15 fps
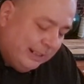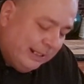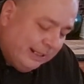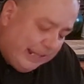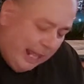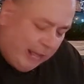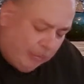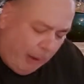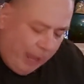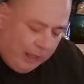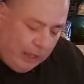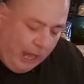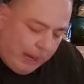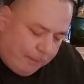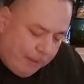that's why a
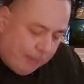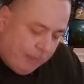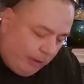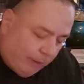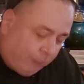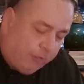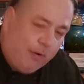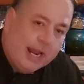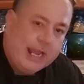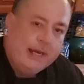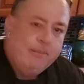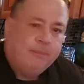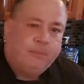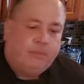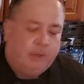lot of people are
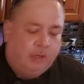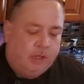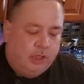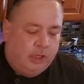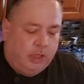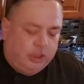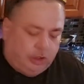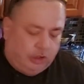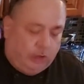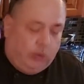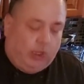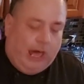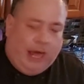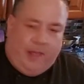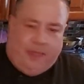afraid to do a
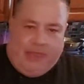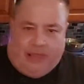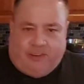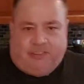lot of things.